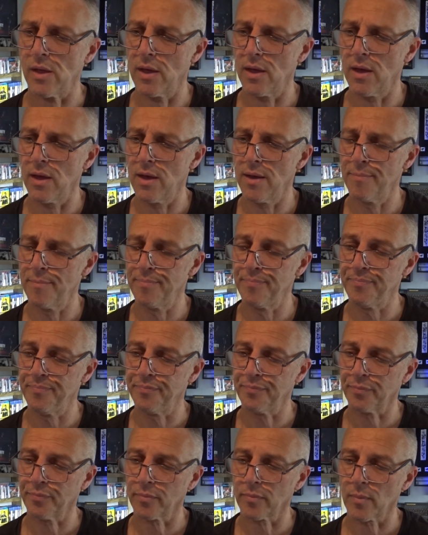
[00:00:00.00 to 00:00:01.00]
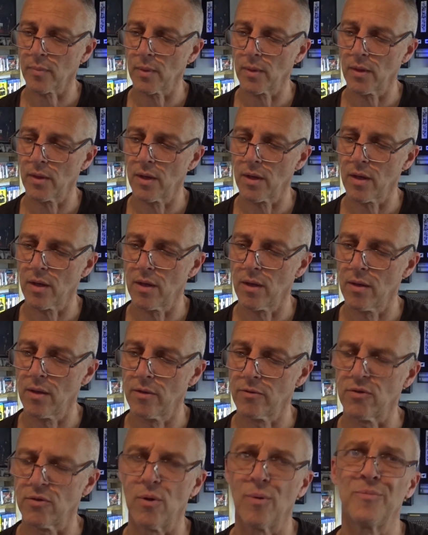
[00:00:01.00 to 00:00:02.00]

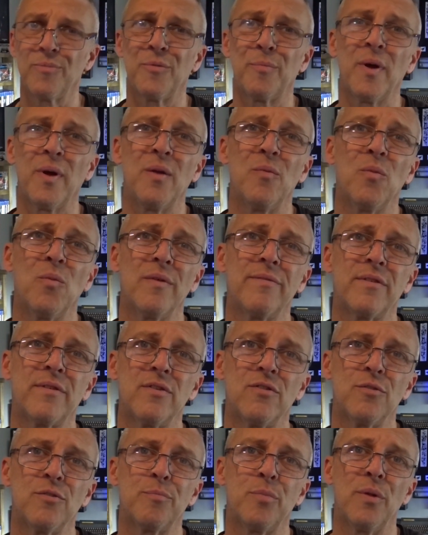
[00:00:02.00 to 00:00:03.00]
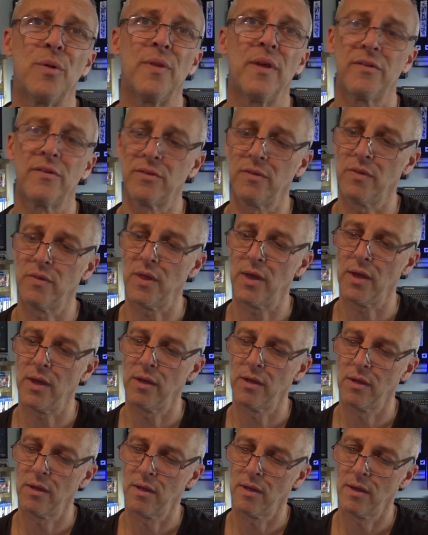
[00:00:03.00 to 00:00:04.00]
So I'm debating whether to just put this in there.
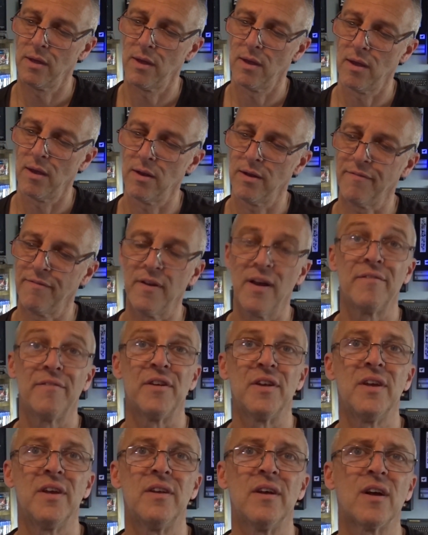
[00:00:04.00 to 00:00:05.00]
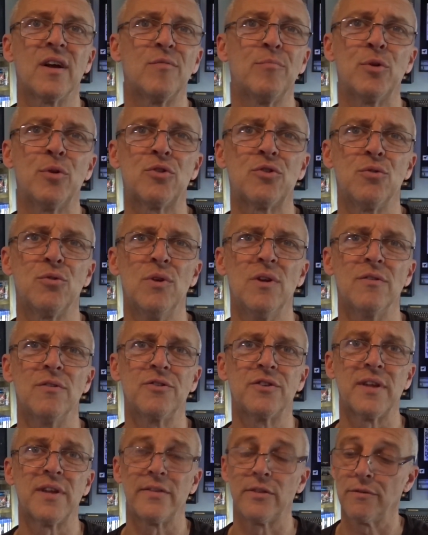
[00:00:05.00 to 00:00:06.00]
And if I ever need it, I can put two little
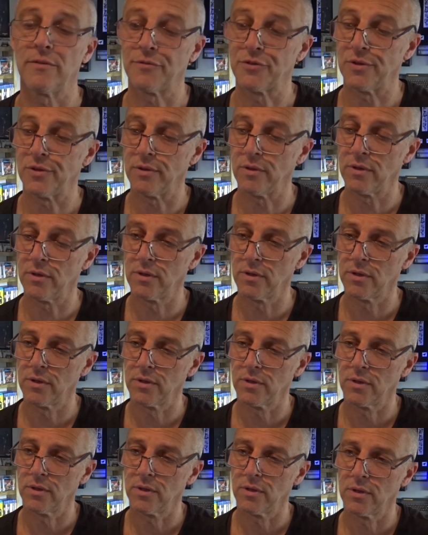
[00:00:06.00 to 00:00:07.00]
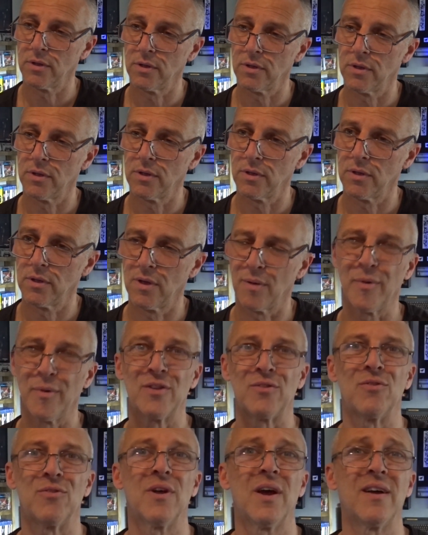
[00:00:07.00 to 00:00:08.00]
standoffs in there. I
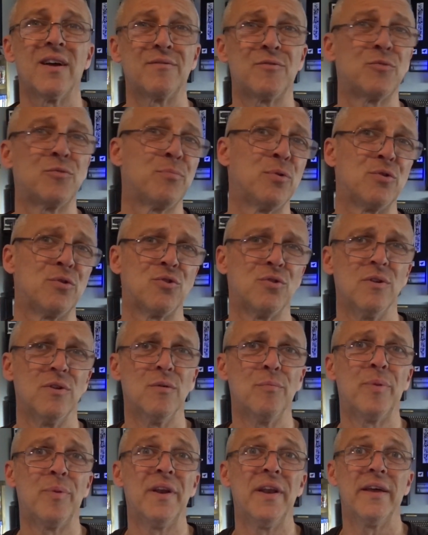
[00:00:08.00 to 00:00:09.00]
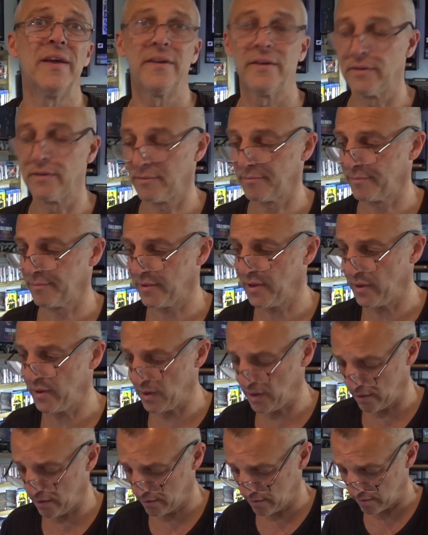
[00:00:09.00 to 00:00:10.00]
might do that. Put two little pin header in
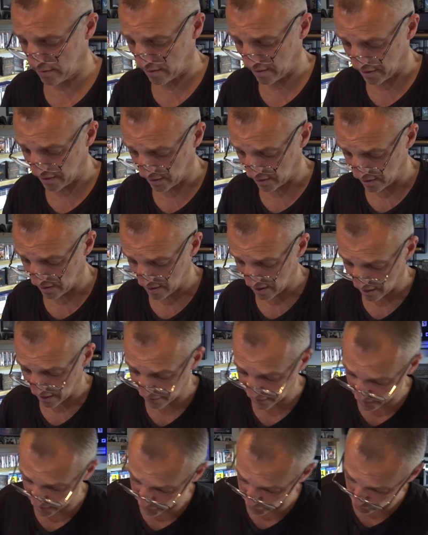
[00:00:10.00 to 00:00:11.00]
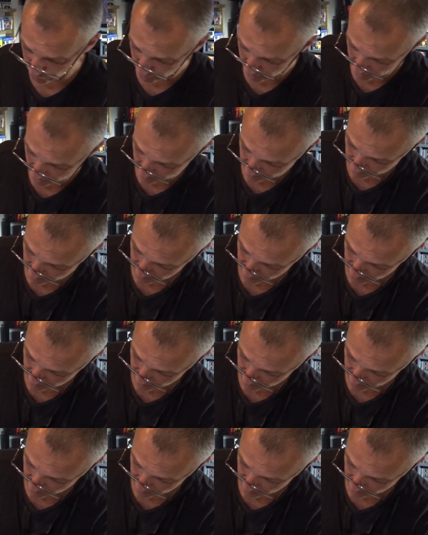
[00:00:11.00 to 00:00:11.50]
there. I think I'll do that.